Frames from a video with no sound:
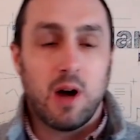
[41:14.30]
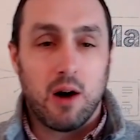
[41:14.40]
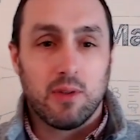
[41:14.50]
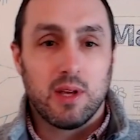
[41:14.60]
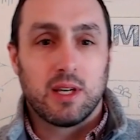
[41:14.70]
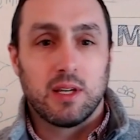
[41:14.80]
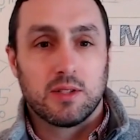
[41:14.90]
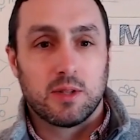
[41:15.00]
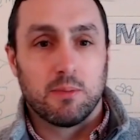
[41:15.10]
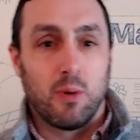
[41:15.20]
you, how they
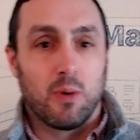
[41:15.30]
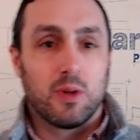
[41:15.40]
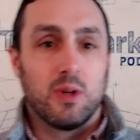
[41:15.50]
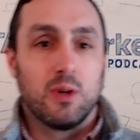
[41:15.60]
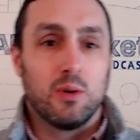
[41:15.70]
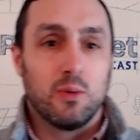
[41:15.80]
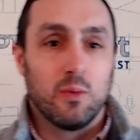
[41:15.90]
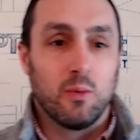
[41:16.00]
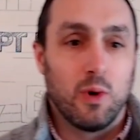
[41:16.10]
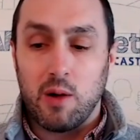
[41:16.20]
can support
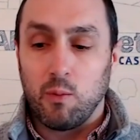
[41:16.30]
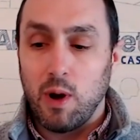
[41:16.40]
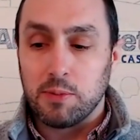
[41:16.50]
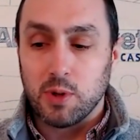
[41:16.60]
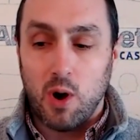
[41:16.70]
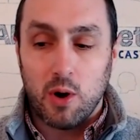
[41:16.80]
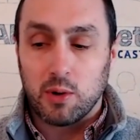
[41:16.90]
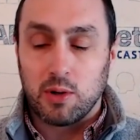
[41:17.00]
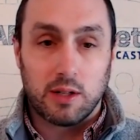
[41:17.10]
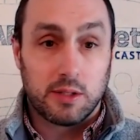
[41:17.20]
you. We got
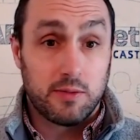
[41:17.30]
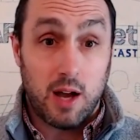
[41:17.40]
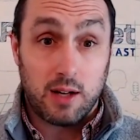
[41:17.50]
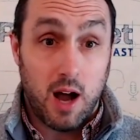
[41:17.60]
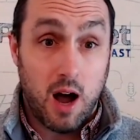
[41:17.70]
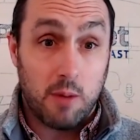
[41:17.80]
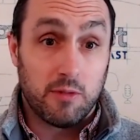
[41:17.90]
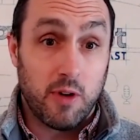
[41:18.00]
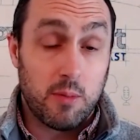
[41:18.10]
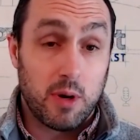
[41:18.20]

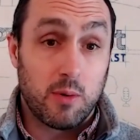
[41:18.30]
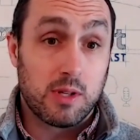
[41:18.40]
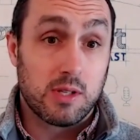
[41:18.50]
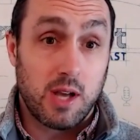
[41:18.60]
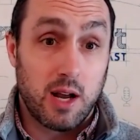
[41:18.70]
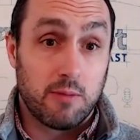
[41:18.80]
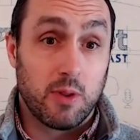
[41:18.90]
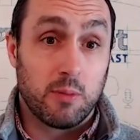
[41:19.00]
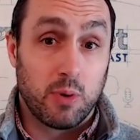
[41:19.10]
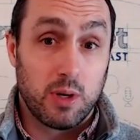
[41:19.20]
WebsterAutoCollective.com if anybody wants to sign up
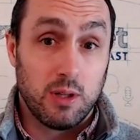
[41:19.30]
for the